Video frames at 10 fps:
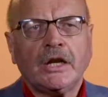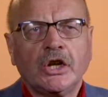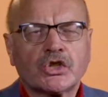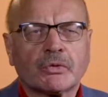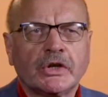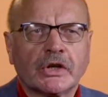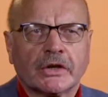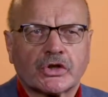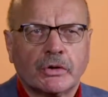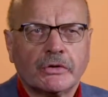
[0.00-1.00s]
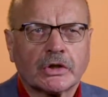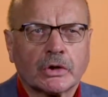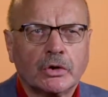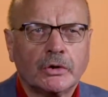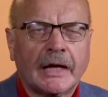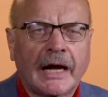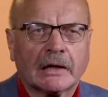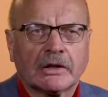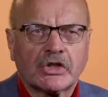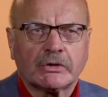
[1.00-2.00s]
history, students learn how to listen